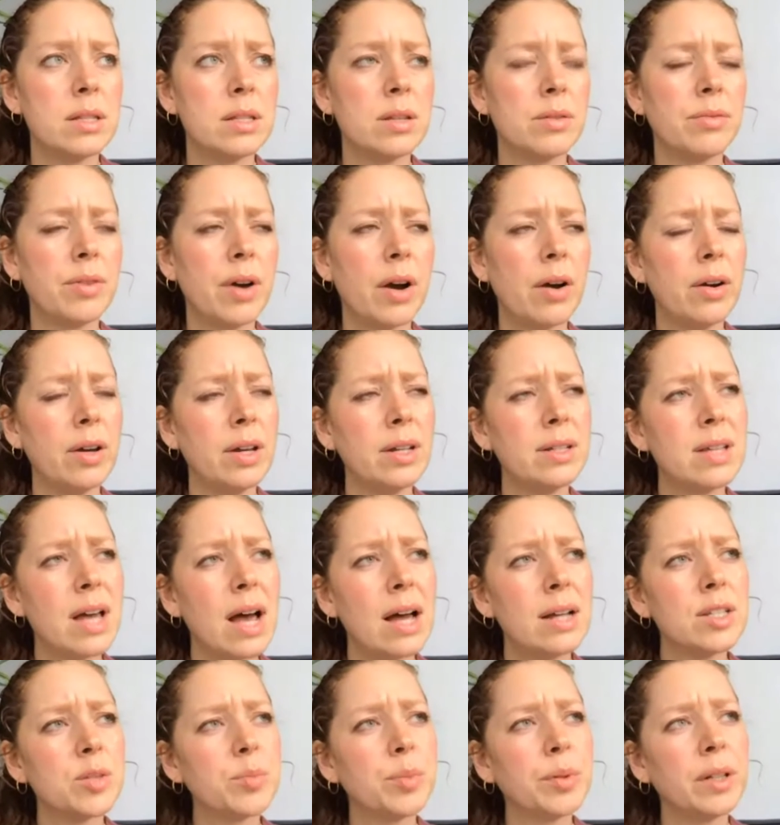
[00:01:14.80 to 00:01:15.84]
It's a very
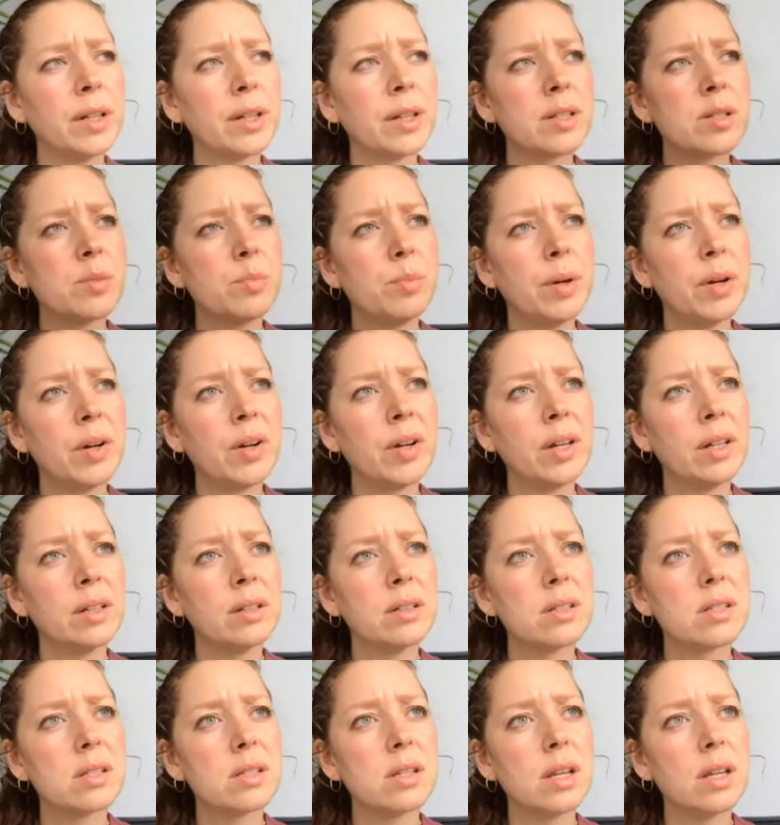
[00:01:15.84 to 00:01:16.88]
tangible
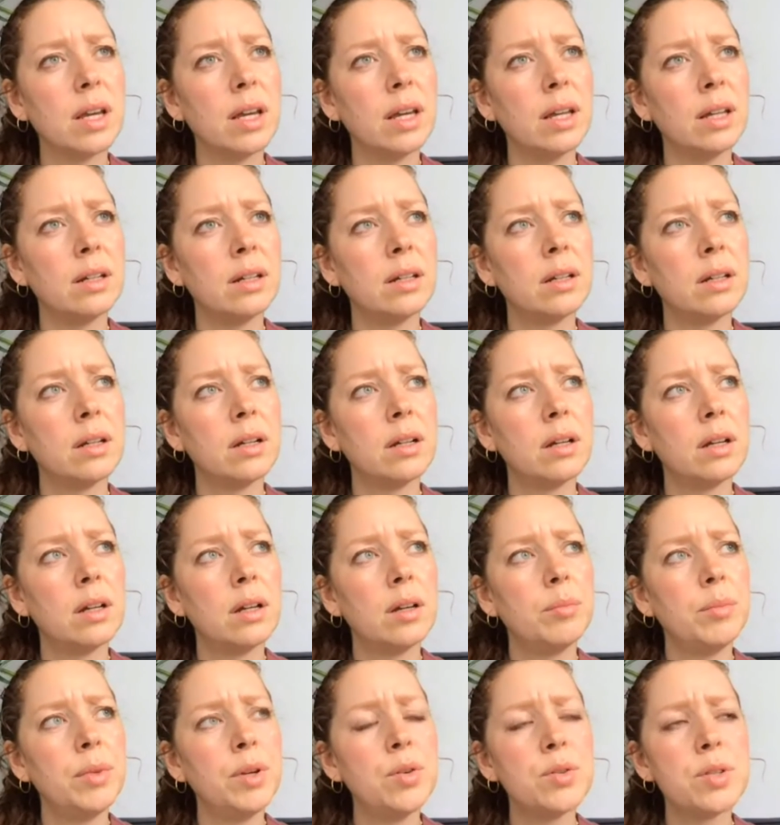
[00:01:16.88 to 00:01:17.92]
experience in
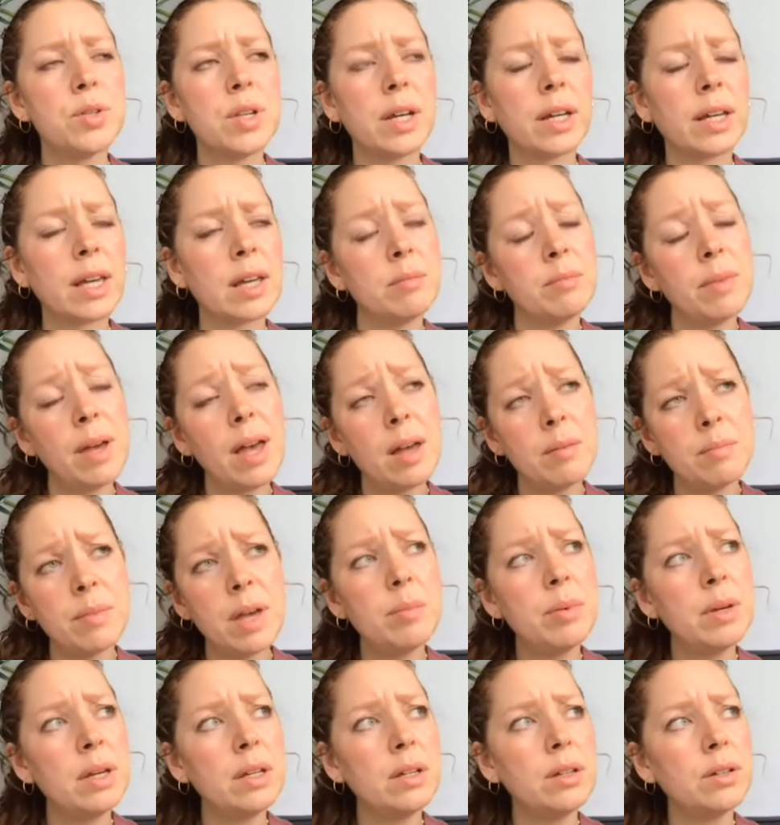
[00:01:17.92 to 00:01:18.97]
music and
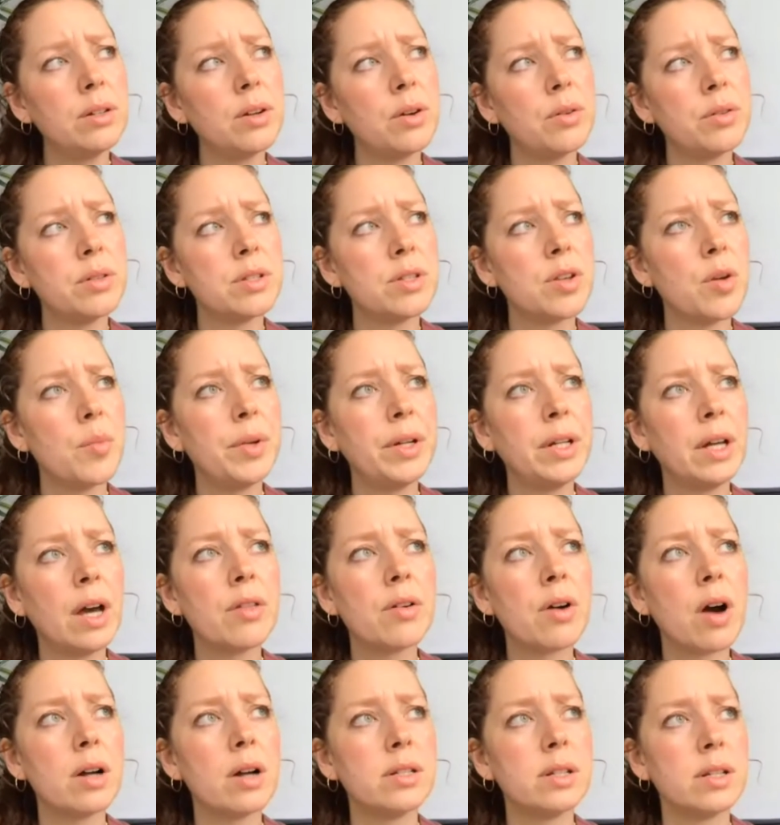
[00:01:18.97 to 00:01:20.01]
maybe, in so many
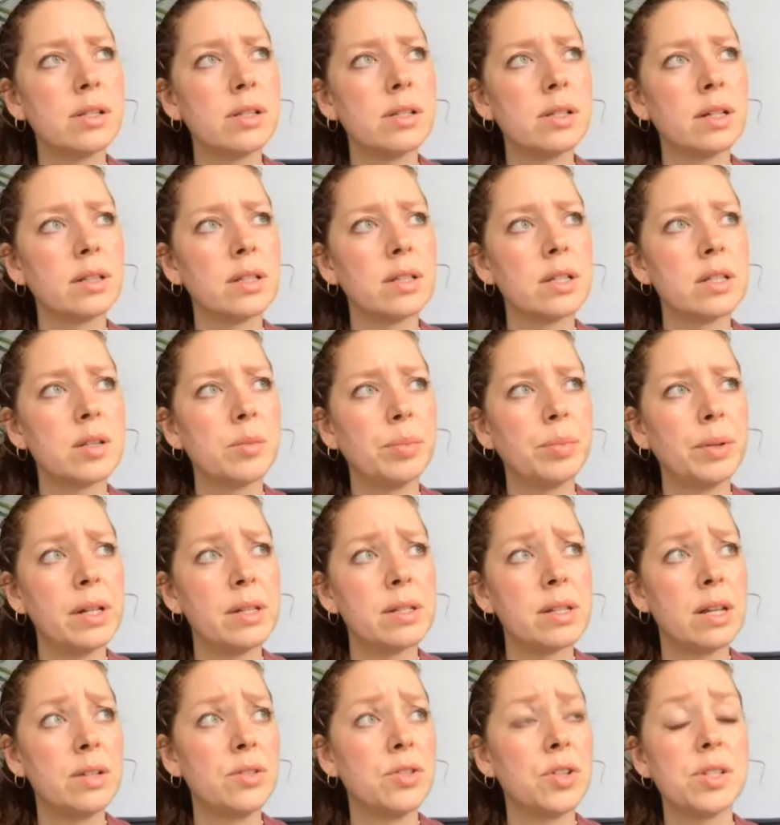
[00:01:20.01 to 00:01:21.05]
other artistic
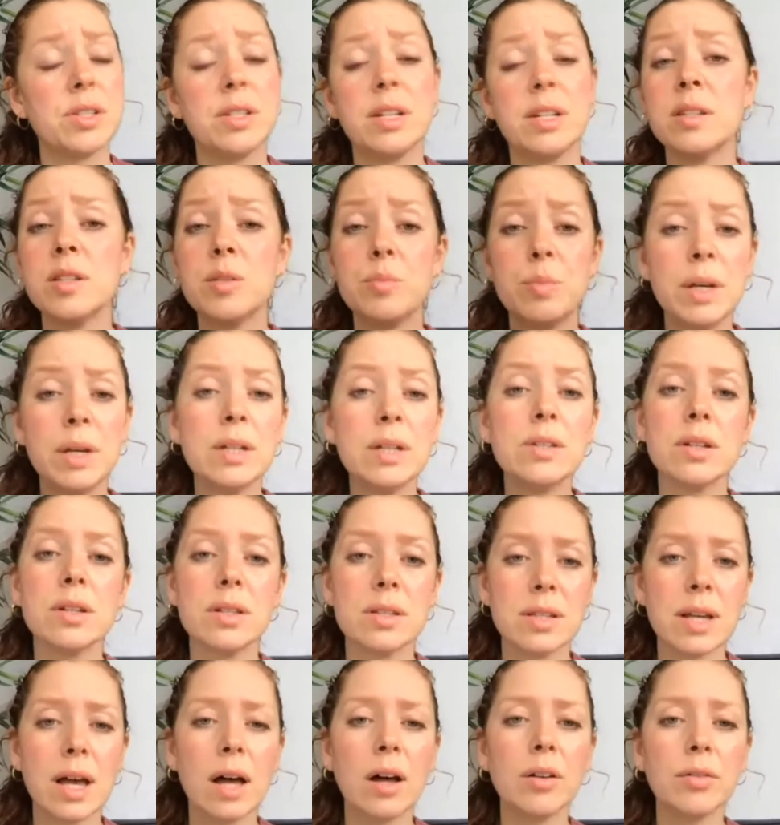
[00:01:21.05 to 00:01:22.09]
disciplines and just in speech
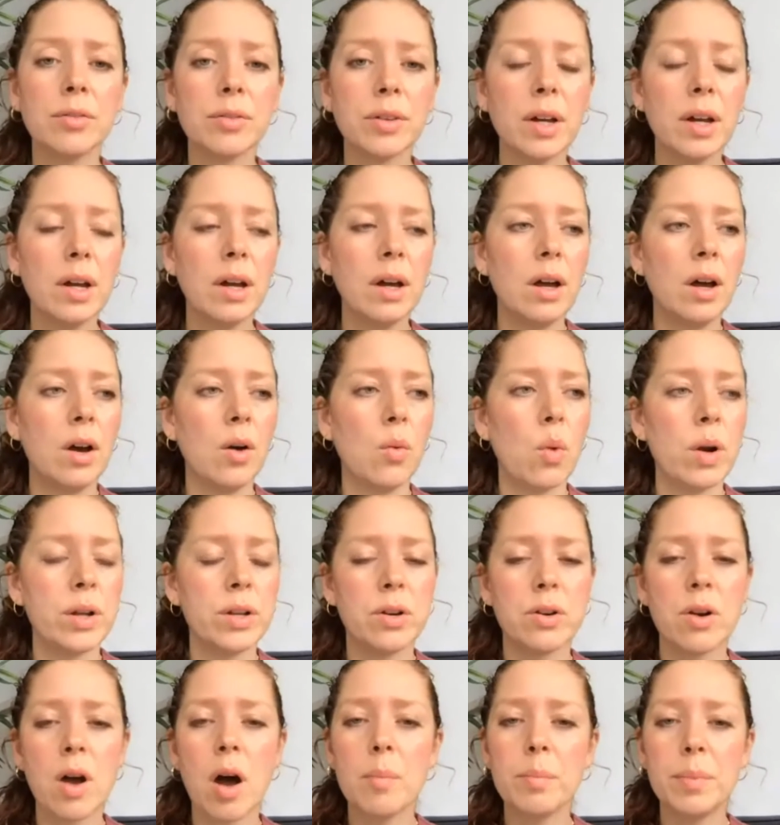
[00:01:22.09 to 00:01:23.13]
itself.
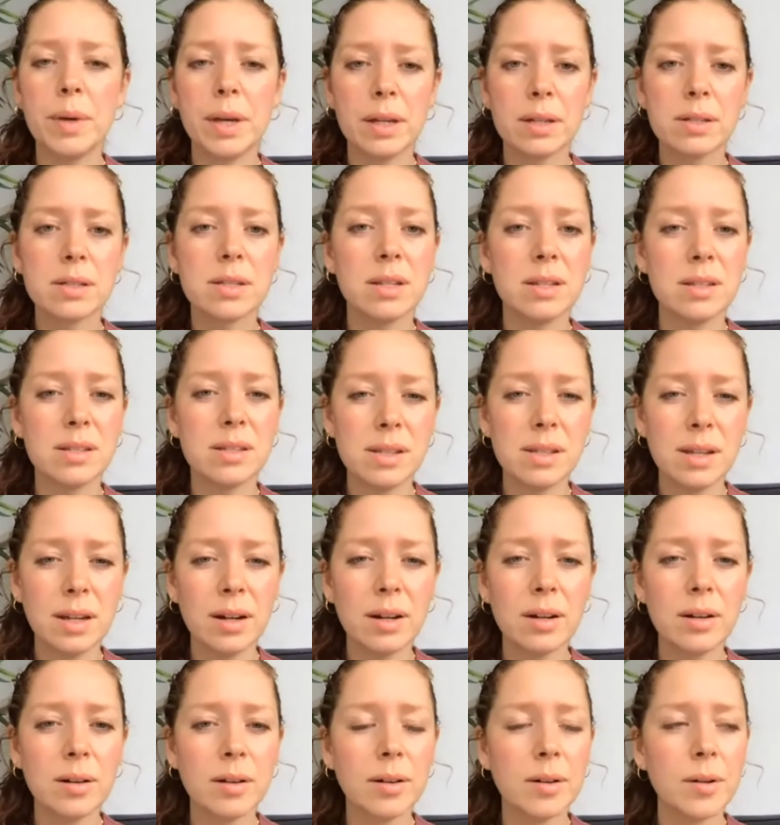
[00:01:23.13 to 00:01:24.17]
When you're not being
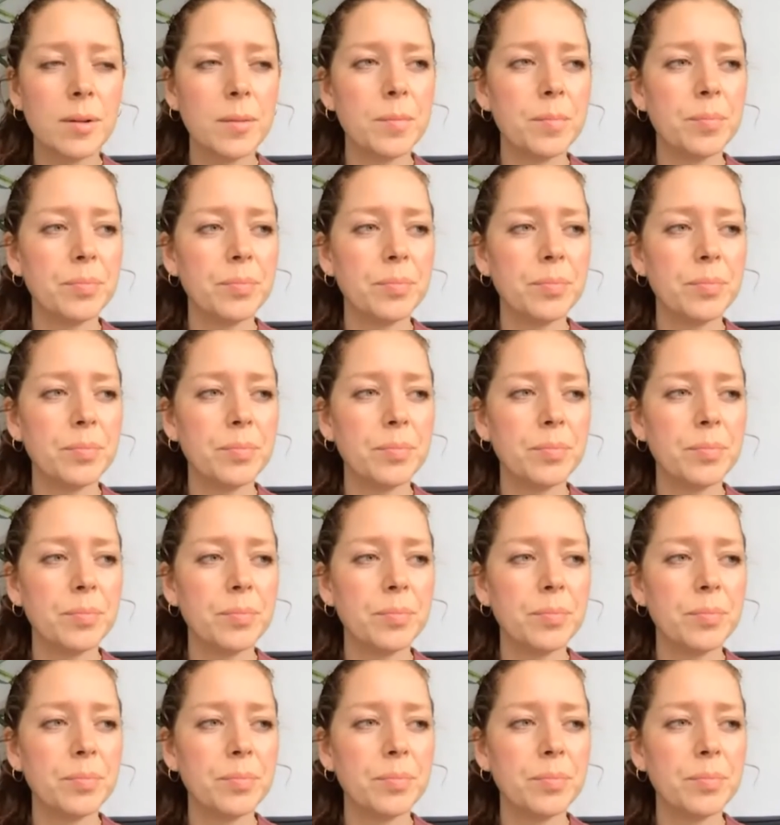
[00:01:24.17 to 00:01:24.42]
sincere,